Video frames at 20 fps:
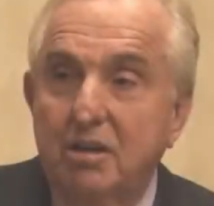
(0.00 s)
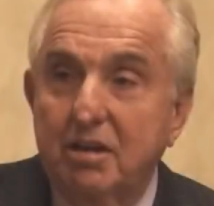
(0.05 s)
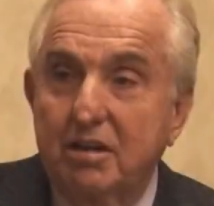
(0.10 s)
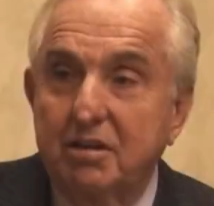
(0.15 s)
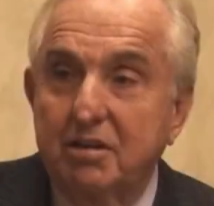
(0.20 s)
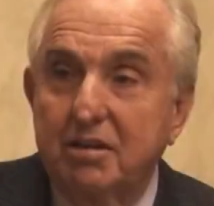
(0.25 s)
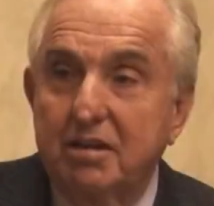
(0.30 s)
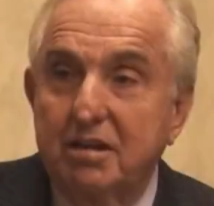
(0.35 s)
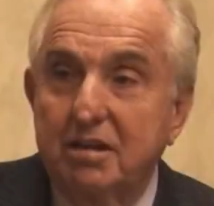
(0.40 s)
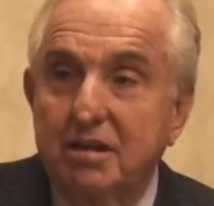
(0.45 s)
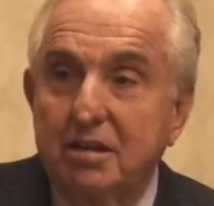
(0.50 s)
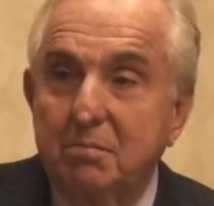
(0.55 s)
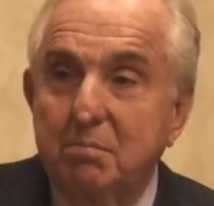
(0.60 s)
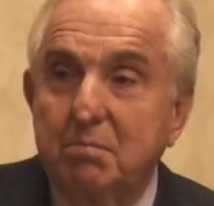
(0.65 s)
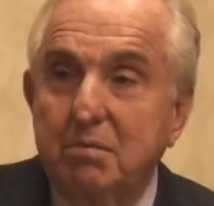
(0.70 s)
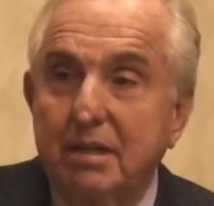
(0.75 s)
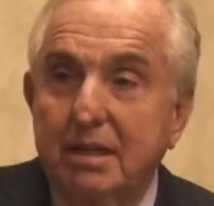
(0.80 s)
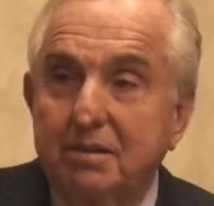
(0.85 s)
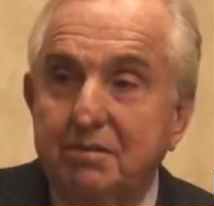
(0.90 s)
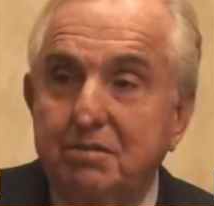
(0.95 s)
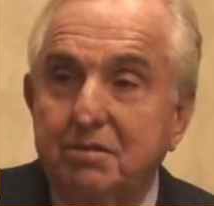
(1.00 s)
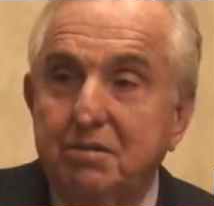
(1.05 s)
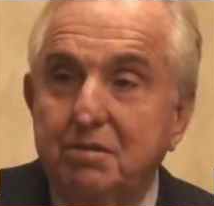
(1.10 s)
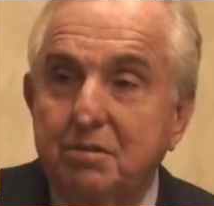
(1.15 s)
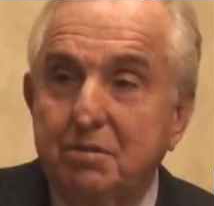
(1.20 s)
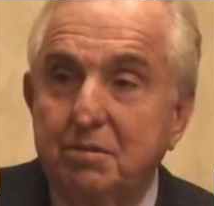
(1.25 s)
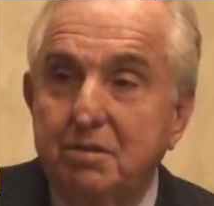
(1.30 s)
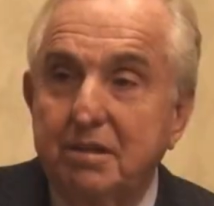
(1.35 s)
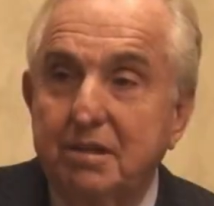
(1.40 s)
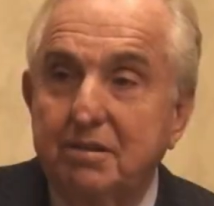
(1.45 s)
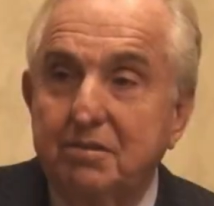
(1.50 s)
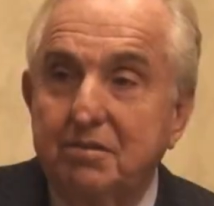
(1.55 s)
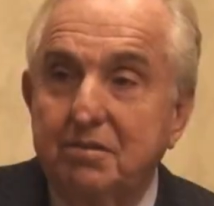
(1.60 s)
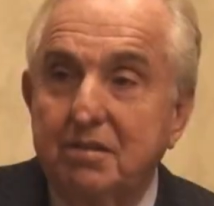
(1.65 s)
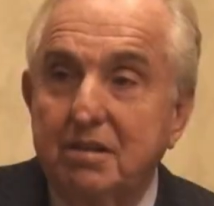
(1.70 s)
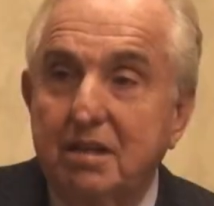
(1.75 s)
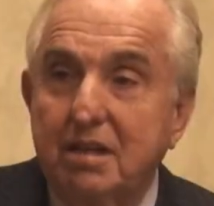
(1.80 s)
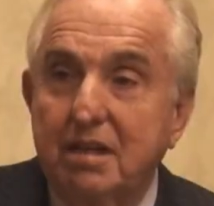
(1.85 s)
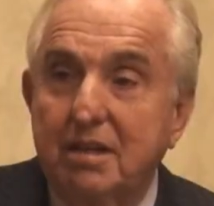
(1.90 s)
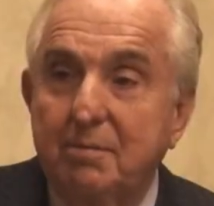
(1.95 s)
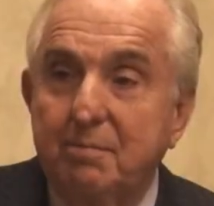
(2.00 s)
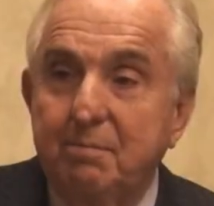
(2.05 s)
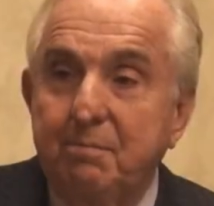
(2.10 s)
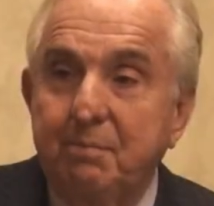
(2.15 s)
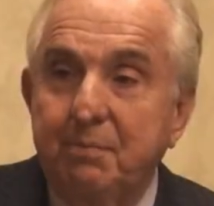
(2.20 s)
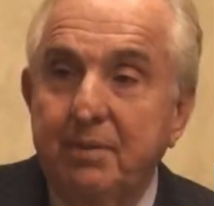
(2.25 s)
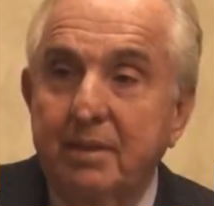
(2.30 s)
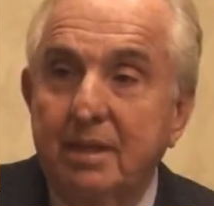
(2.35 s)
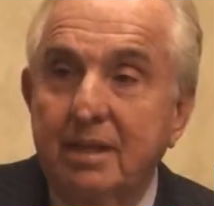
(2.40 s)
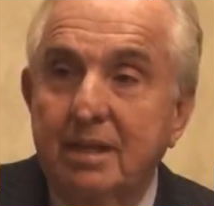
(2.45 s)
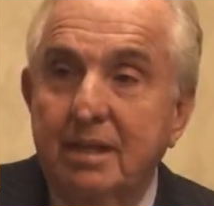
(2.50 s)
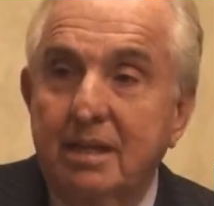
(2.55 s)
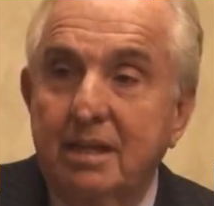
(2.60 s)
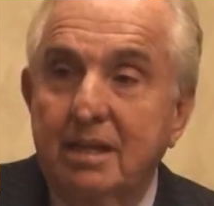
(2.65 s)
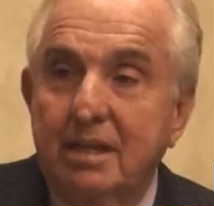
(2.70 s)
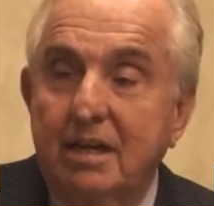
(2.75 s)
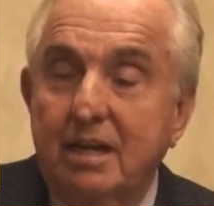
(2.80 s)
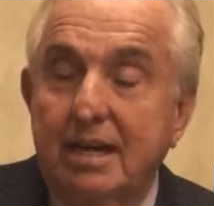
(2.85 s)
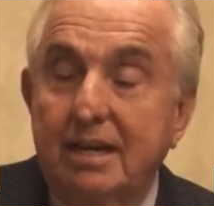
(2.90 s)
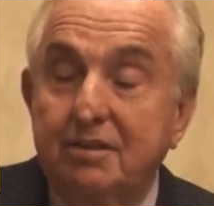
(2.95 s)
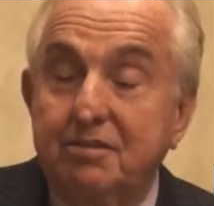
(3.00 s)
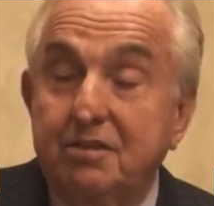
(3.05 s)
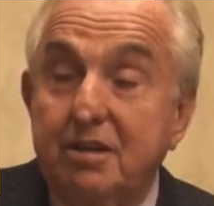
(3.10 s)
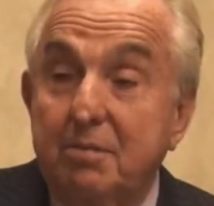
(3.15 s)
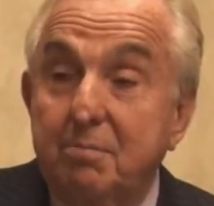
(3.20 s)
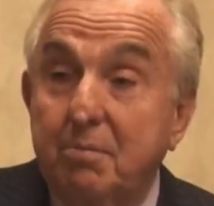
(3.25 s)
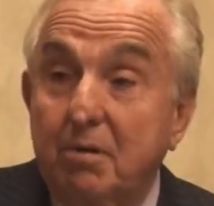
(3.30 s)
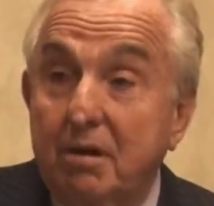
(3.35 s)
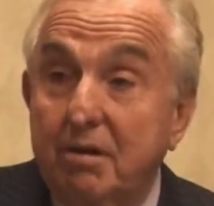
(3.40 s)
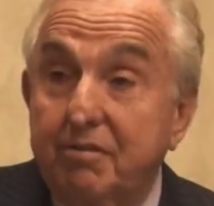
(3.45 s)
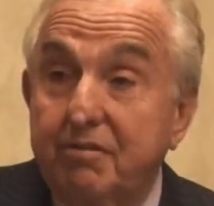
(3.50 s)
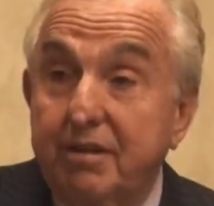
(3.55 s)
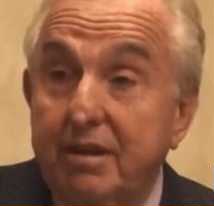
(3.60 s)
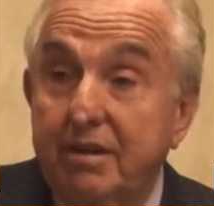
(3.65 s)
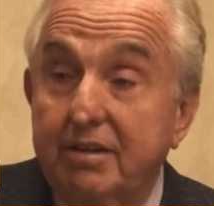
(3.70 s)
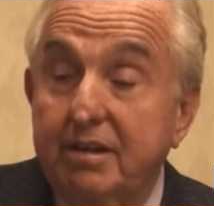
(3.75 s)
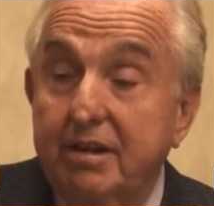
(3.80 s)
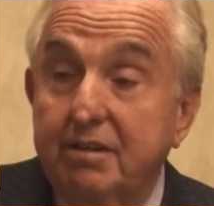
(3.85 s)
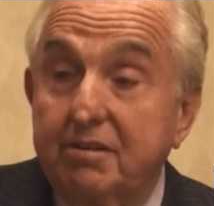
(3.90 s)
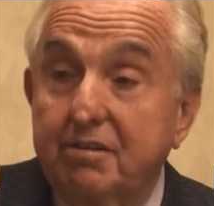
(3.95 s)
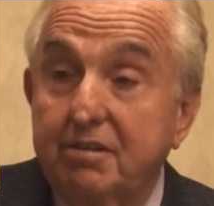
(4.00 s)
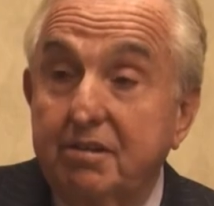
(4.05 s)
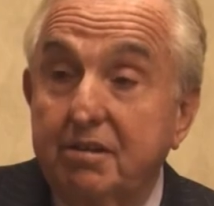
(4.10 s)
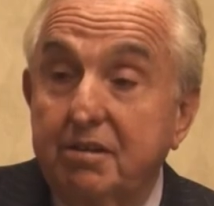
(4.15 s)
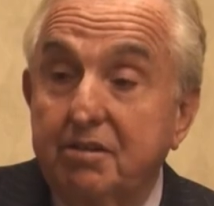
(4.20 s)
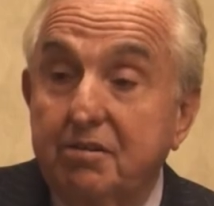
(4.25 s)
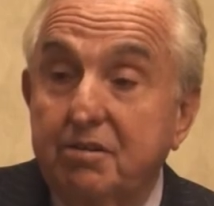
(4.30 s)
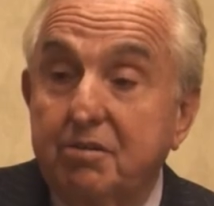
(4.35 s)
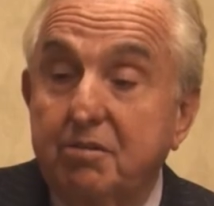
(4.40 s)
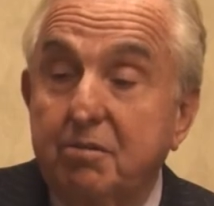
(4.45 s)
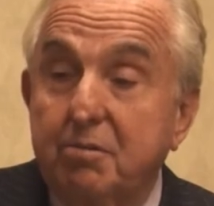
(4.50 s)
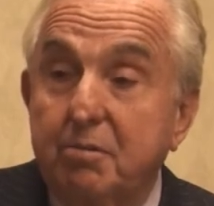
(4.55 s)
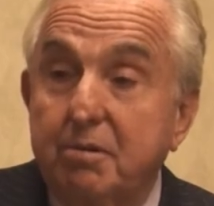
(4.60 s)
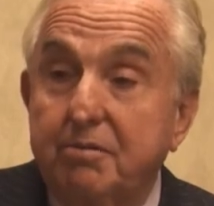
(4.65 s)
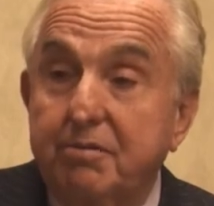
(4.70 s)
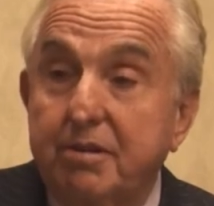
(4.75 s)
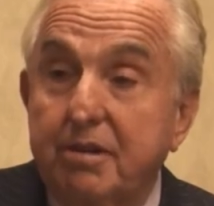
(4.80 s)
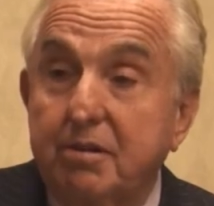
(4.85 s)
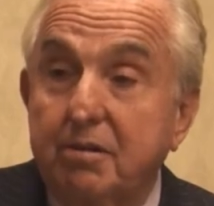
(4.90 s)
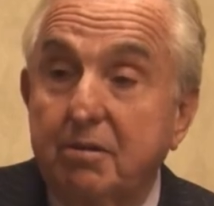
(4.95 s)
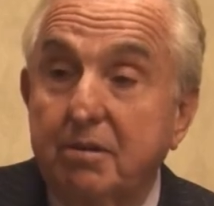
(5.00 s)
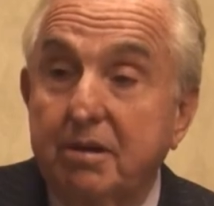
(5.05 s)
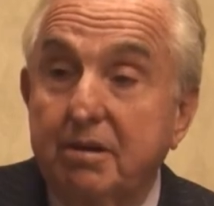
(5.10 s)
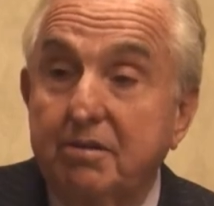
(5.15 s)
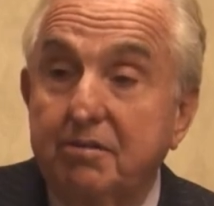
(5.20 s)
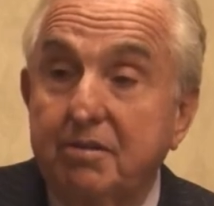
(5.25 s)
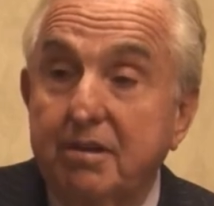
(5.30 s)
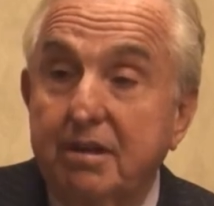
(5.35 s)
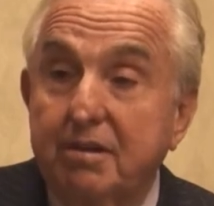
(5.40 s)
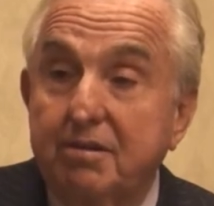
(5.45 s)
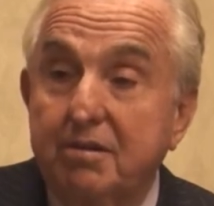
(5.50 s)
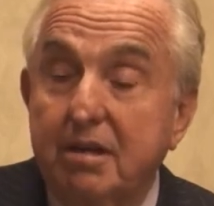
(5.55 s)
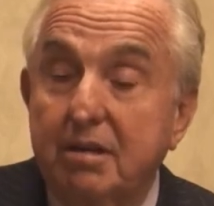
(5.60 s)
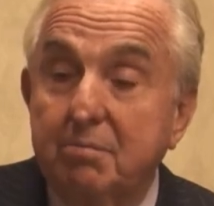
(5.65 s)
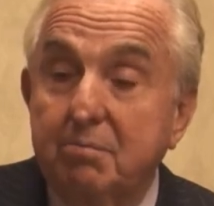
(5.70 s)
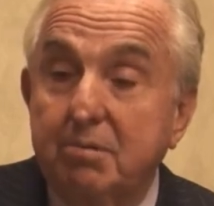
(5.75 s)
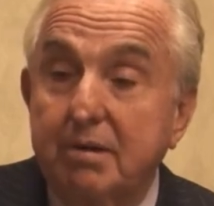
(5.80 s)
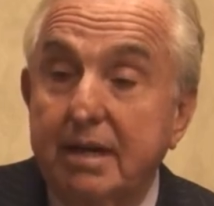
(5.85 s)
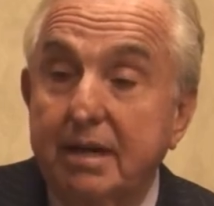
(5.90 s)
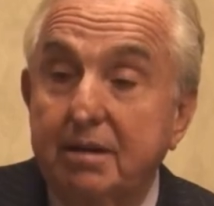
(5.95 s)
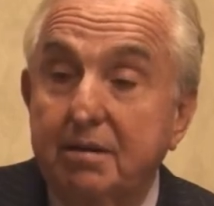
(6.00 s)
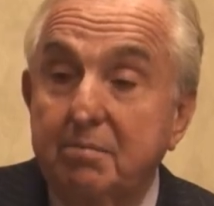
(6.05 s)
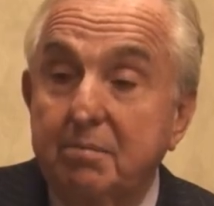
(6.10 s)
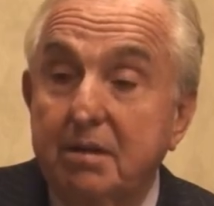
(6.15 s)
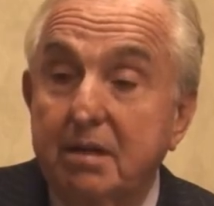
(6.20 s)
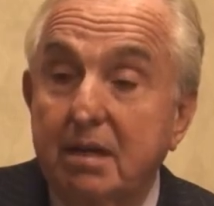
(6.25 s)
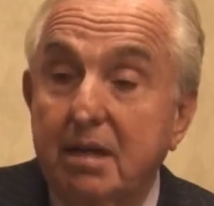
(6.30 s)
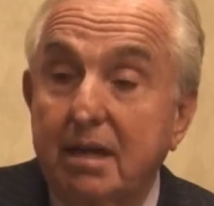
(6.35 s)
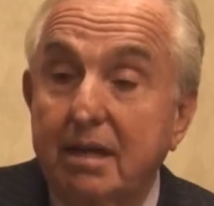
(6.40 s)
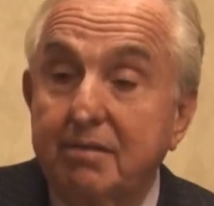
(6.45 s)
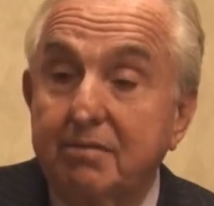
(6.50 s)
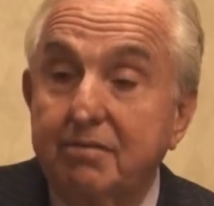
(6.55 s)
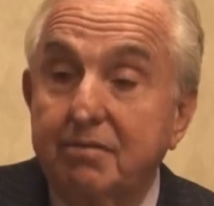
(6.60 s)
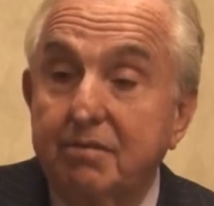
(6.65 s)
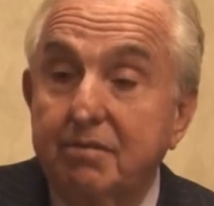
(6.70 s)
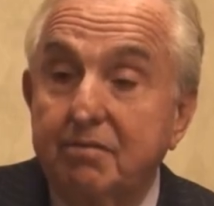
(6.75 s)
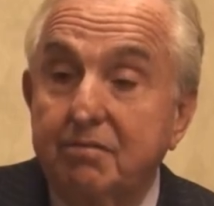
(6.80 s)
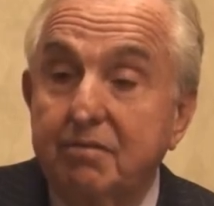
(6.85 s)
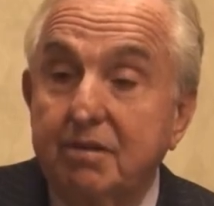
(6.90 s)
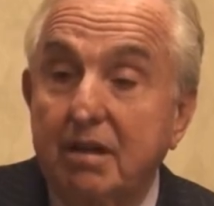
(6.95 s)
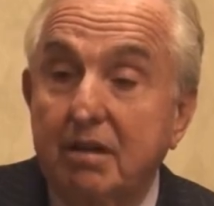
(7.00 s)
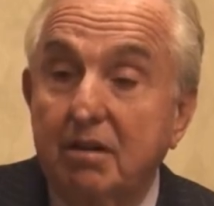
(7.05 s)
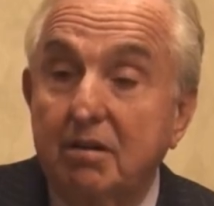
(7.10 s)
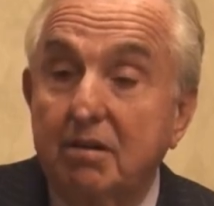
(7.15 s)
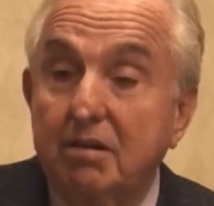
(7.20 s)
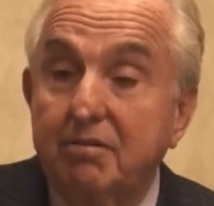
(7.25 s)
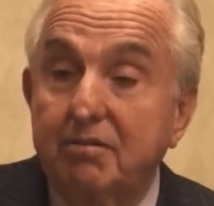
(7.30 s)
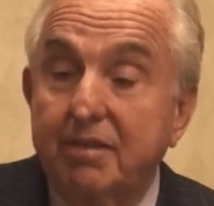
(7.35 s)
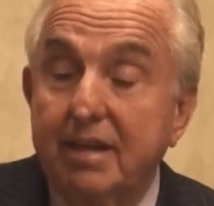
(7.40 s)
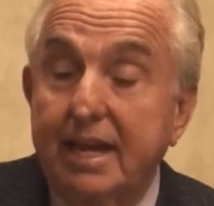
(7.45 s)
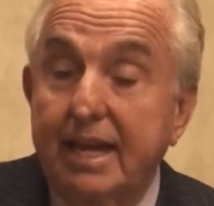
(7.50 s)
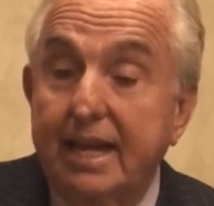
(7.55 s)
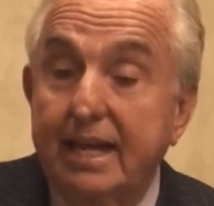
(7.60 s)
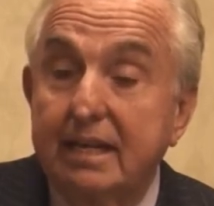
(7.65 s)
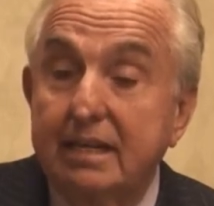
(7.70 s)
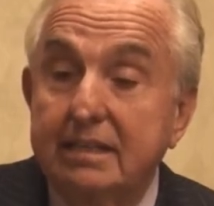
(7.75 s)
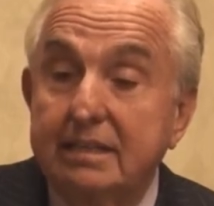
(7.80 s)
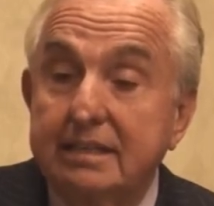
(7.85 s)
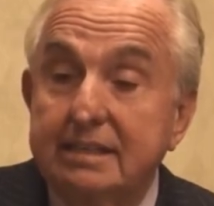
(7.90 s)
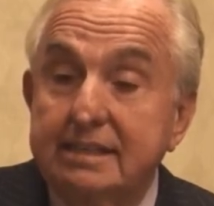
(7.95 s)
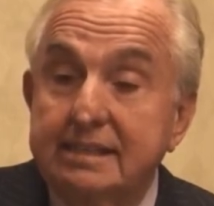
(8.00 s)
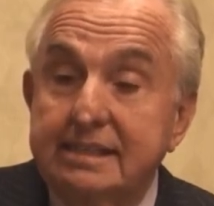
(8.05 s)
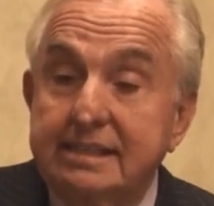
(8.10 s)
honored and blessed to do this. Ohio State Bar Foundation is a terrific organization. I'm proud to be a Life Fellow of that.